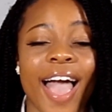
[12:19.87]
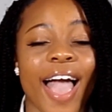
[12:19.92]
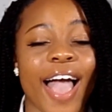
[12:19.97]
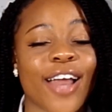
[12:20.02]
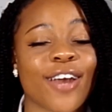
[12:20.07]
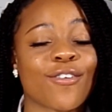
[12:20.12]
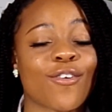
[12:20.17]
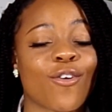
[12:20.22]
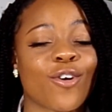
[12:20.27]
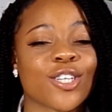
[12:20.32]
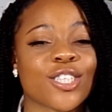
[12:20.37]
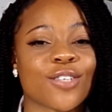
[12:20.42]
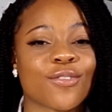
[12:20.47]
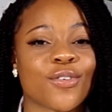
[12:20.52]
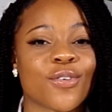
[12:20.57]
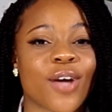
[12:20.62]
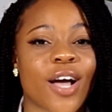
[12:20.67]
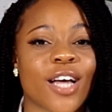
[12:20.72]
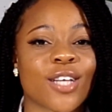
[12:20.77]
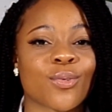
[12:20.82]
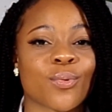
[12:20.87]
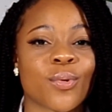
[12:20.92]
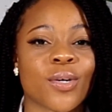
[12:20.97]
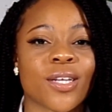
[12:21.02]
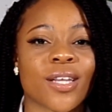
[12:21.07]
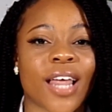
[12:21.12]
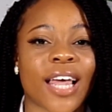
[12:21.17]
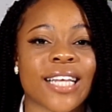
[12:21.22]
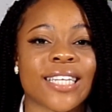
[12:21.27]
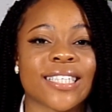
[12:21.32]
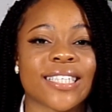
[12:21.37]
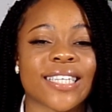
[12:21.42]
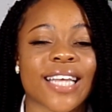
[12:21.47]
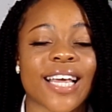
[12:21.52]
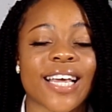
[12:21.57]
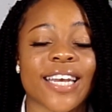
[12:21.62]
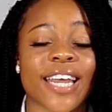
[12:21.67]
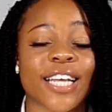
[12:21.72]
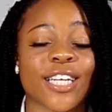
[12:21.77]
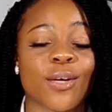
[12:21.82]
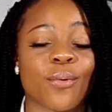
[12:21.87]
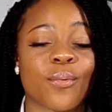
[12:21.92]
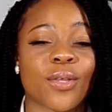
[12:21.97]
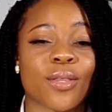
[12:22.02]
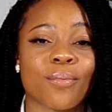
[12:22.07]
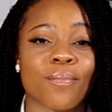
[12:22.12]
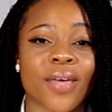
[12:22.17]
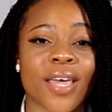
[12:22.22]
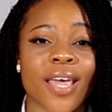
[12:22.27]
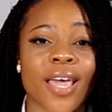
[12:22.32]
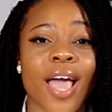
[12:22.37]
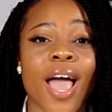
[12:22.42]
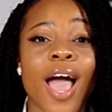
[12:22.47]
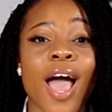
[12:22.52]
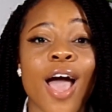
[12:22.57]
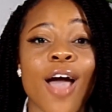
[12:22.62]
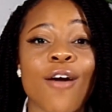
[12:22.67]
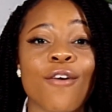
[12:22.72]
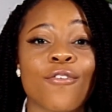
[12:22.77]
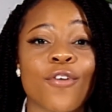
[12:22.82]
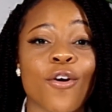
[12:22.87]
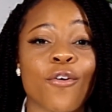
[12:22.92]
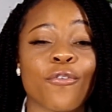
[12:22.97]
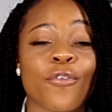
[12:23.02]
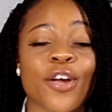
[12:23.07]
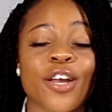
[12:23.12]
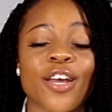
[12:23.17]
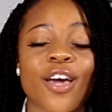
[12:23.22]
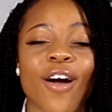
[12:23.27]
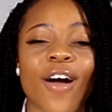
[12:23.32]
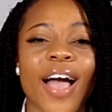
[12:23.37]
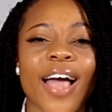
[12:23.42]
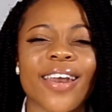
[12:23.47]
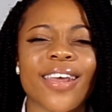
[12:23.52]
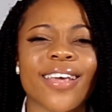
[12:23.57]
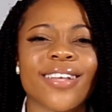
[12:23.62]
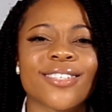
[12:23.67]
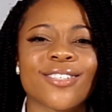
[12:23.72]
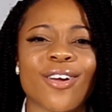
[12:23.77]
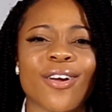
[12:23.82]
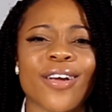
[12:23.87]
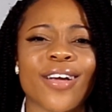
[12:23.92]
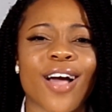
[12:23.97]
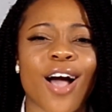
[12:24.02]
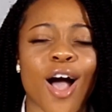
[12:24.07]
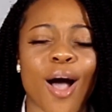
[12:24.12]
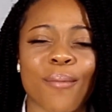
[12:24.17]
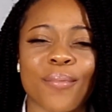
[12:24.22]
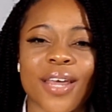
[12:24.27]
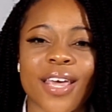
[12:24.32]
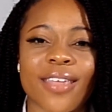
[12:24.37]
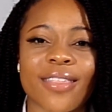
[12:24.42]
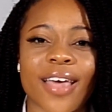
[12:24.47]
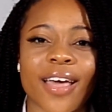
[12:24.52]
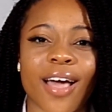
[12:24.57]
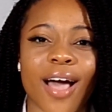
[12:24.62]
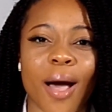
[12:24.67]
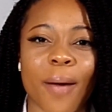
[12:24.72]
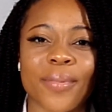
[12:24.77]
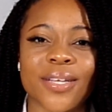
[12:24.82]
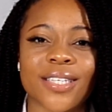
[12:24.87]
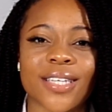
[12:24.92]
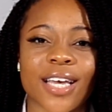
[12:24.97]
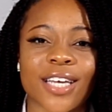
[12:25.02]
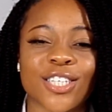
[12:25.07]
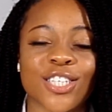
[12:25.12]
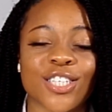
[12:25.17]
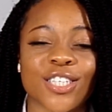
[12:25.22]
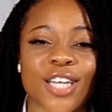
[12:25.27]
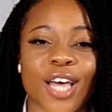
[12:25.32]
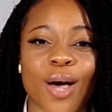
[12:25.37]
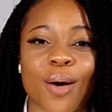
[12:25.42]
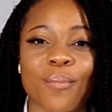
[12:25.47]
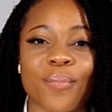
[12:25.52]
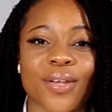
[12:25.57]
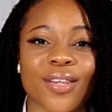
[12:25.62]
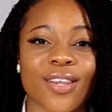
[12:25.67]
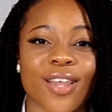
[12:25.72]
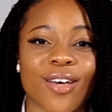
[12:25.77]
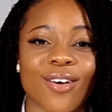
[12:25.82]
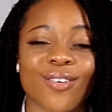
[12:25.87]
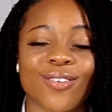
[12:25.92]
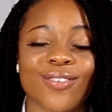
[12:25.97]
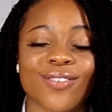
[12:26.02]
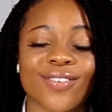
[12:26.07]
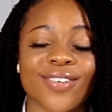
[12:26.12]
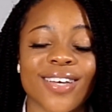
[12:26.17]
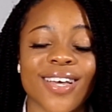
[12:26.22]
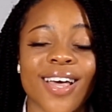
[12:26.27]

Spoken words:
And of course, if you guys would like to stay connected with me, feel free to go ahead and start commenting in that comment section down below.